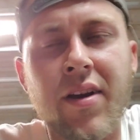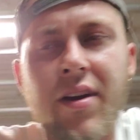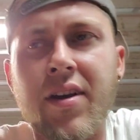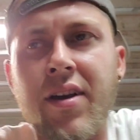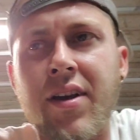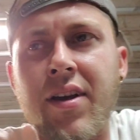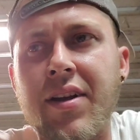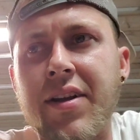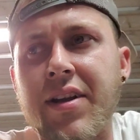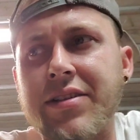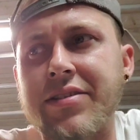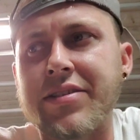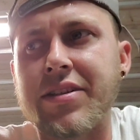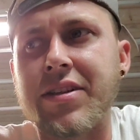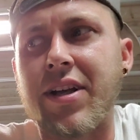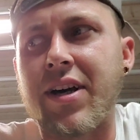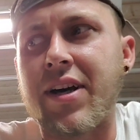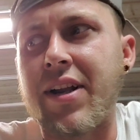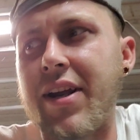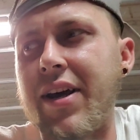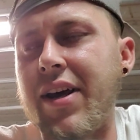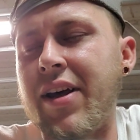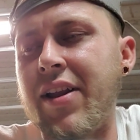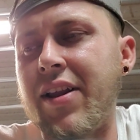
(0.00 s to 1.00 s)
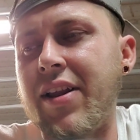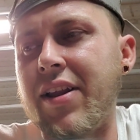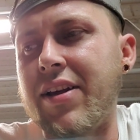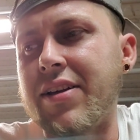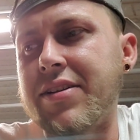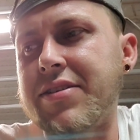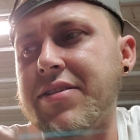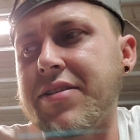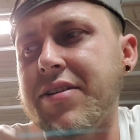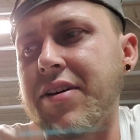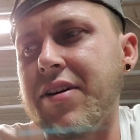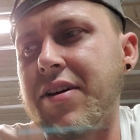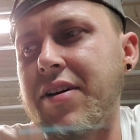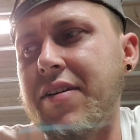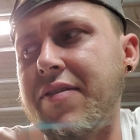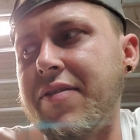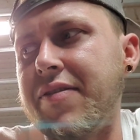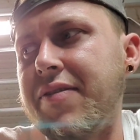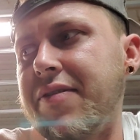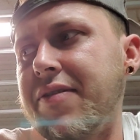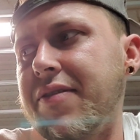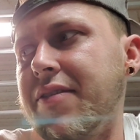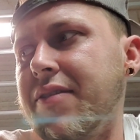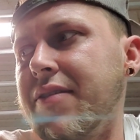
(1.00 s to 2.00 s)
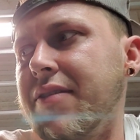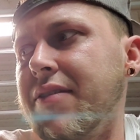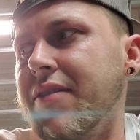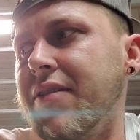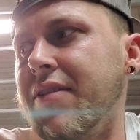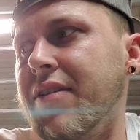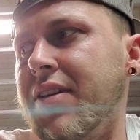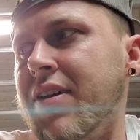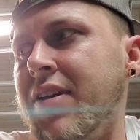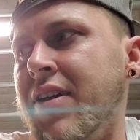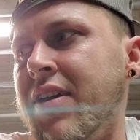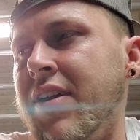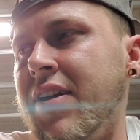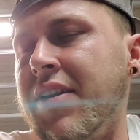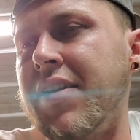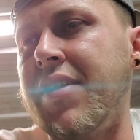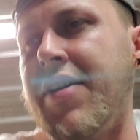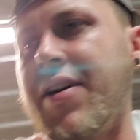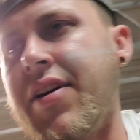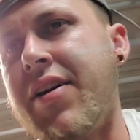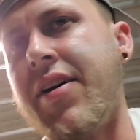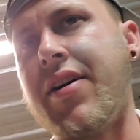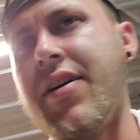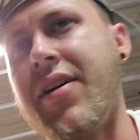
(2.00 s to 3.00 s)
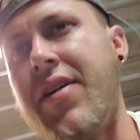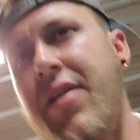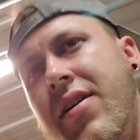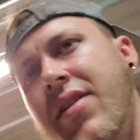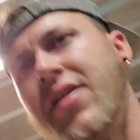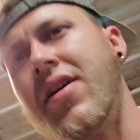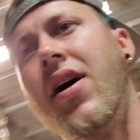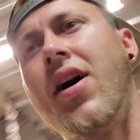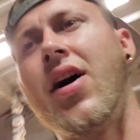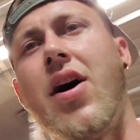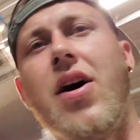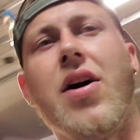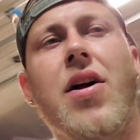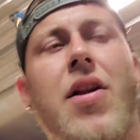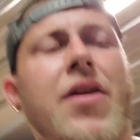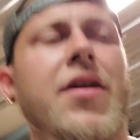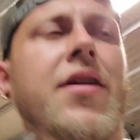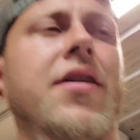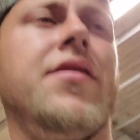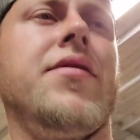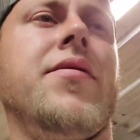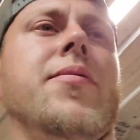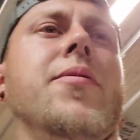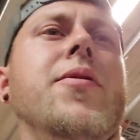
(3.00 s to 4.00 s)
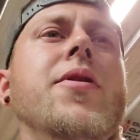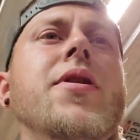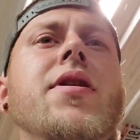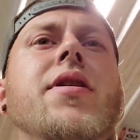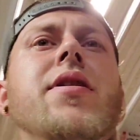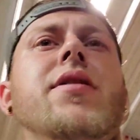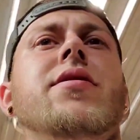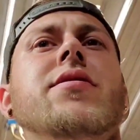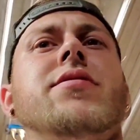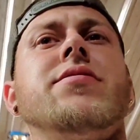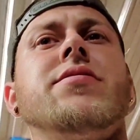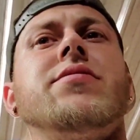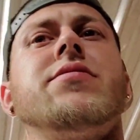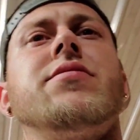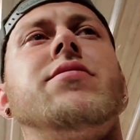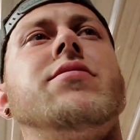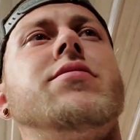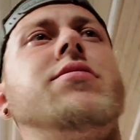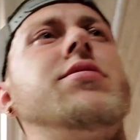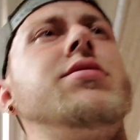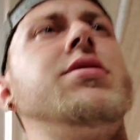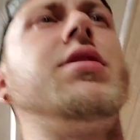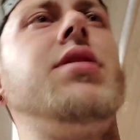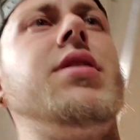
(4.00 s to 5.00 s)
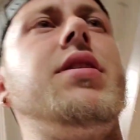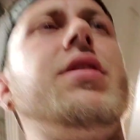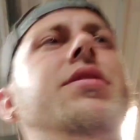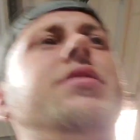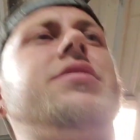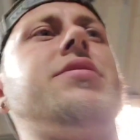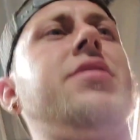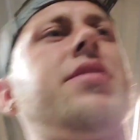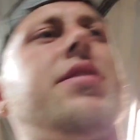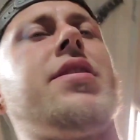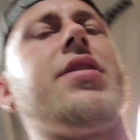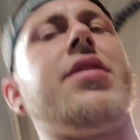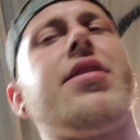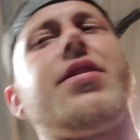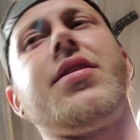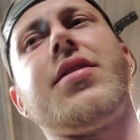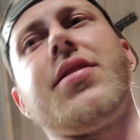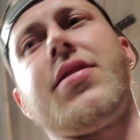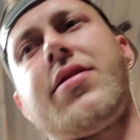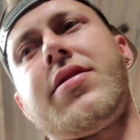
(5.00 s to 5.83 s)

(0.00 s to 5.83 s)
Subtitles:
He does a lot of LS stuff, and Holley as well. He's if